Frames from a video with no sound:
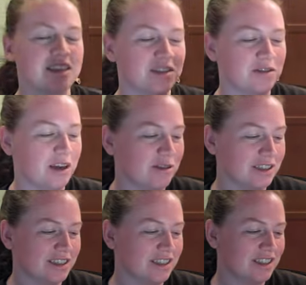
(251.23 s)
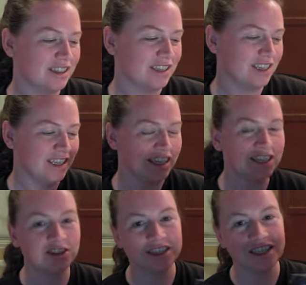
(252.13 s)
So that was an
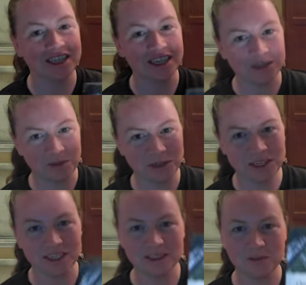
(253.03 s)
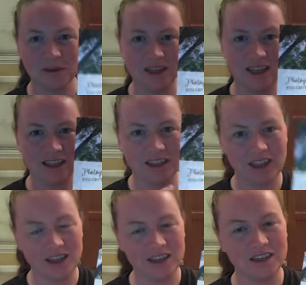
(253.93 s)
interesting experience, but in
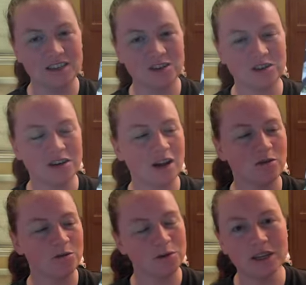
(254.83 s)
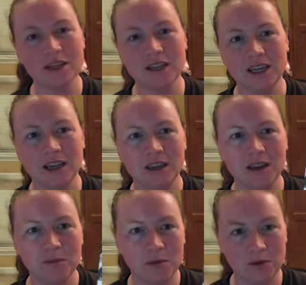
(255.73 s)
the end it turned out really
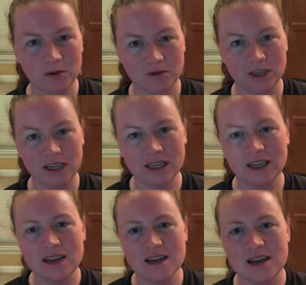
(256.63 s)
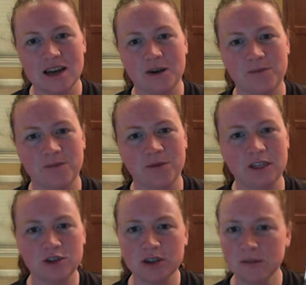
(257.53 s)
beautifully. The
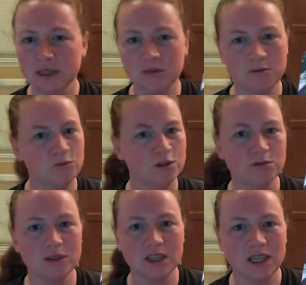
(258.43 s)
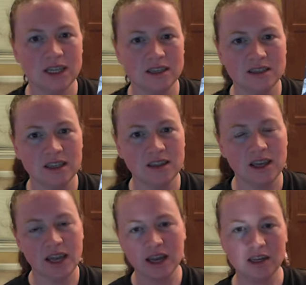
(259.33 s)
trimming was really easy.
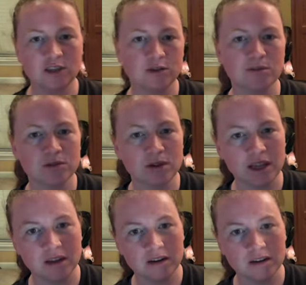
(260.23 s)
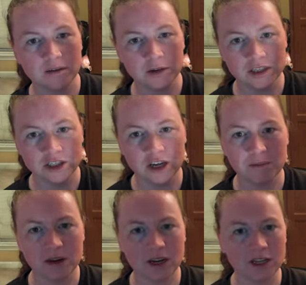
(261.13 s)
They had a trimmer right there in the print
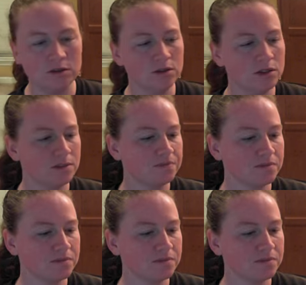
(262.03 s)
shop that I used